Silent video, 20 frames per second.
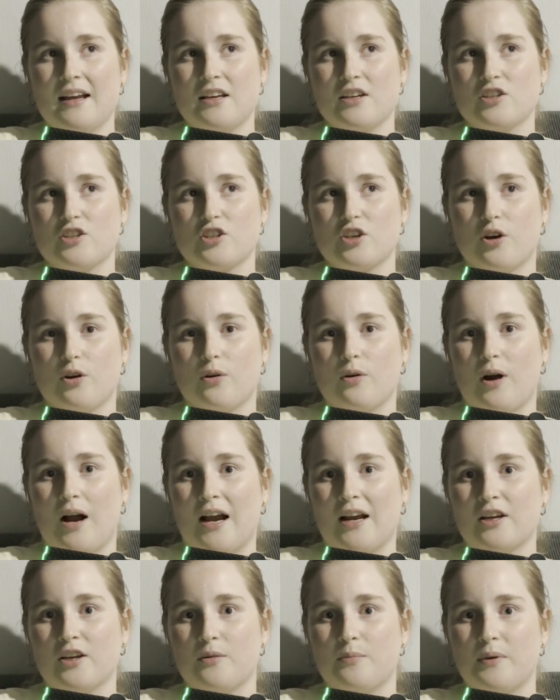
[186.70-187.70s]
So
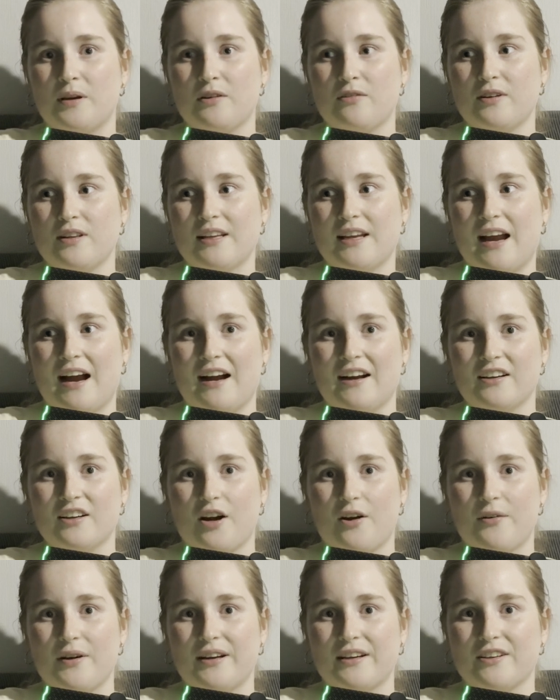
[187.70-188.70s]
I could be really
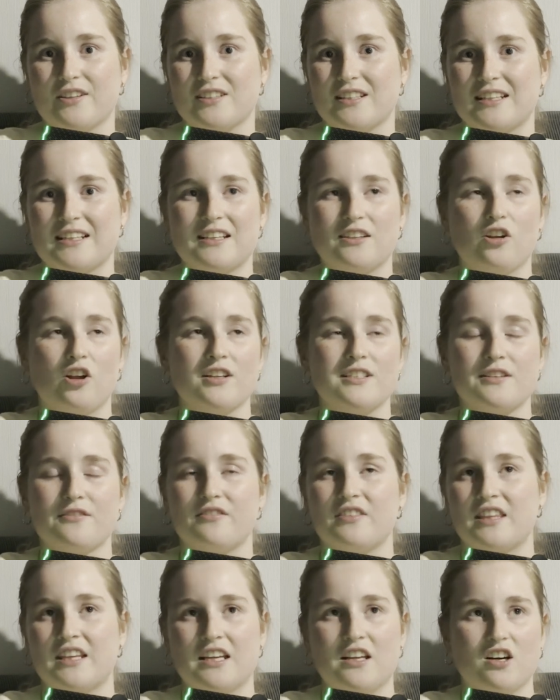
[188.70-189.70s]
outgoing because I did lots of
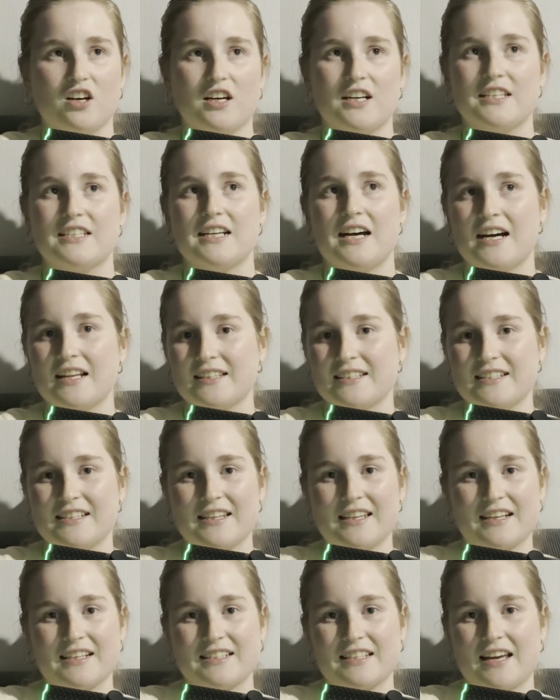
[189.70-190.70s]
theatre and dance and
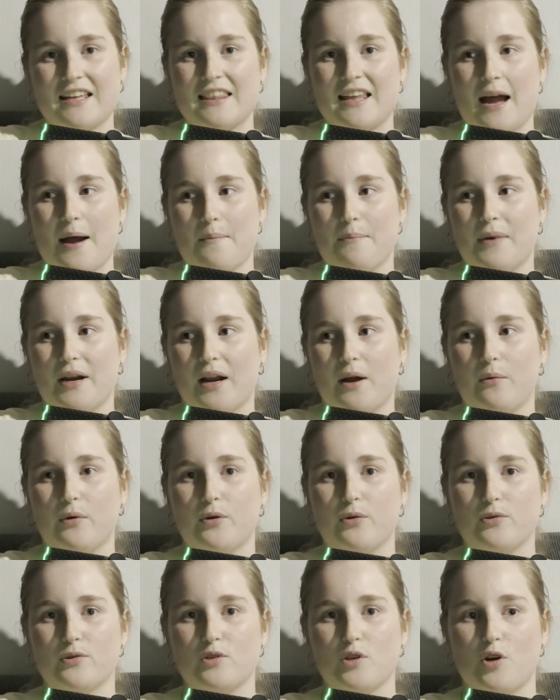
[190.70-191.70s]
things like that, but I would
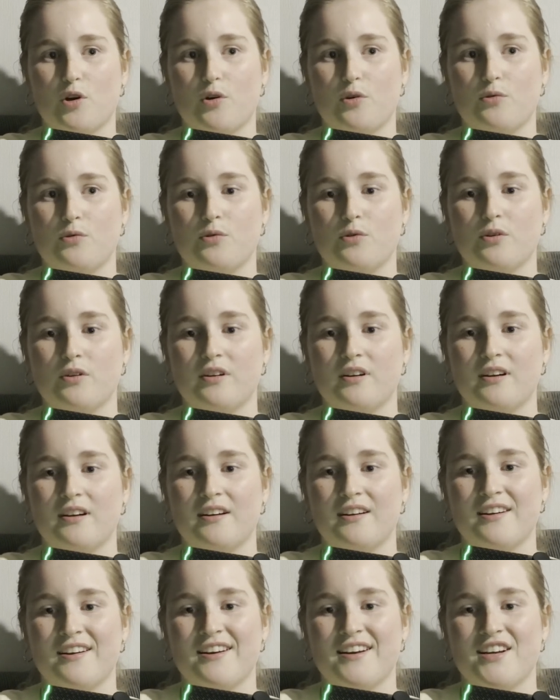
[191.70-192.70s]
also
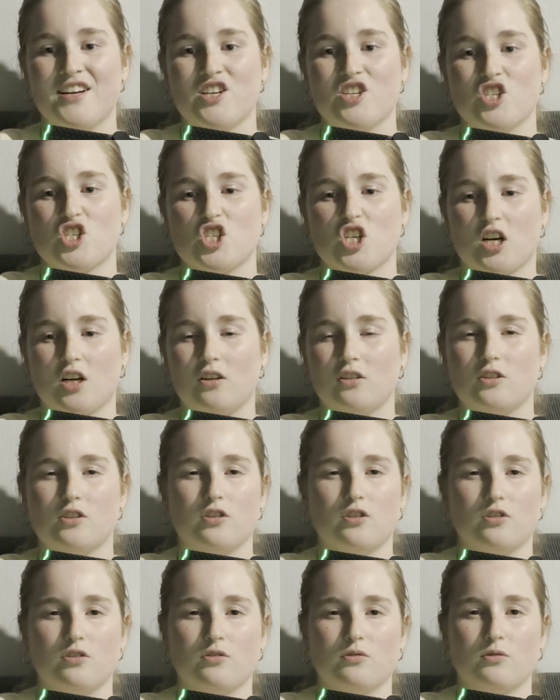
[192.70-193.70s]
struggle to
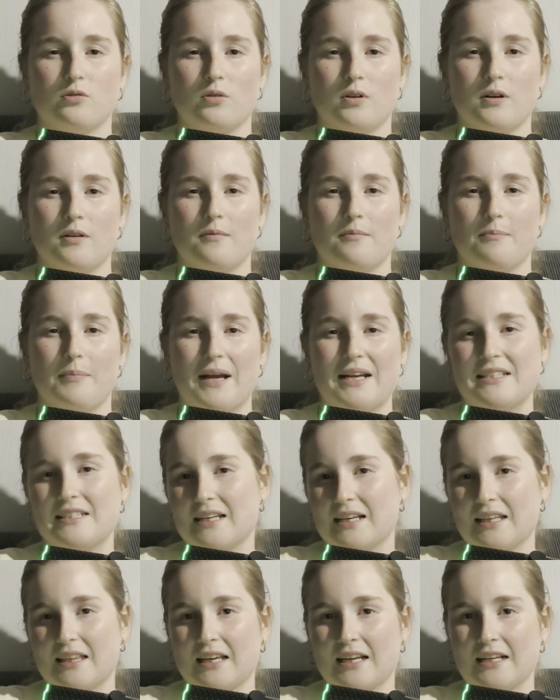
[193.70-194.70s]
do
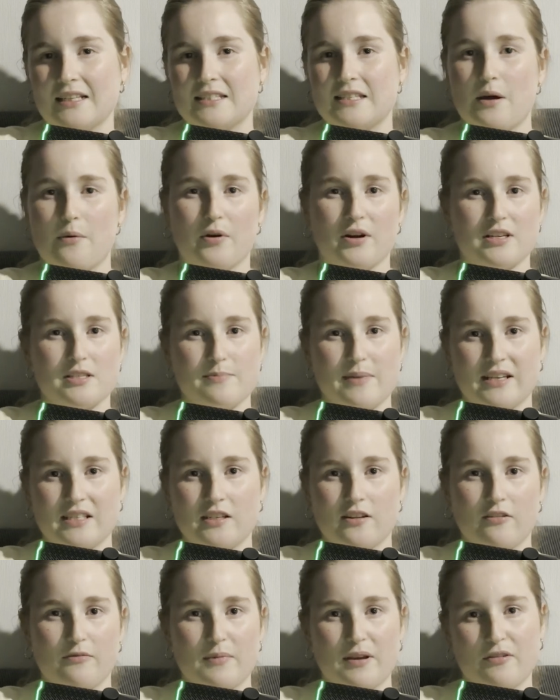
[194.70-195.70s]
basic things that were
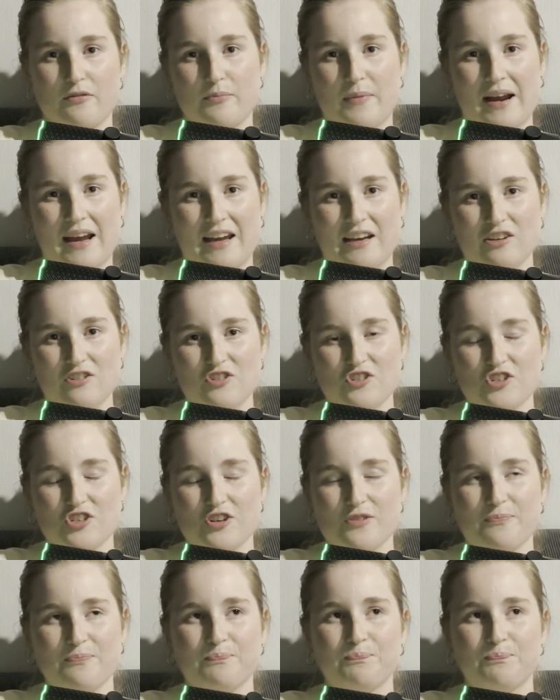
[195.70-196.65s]
expected of me for my age.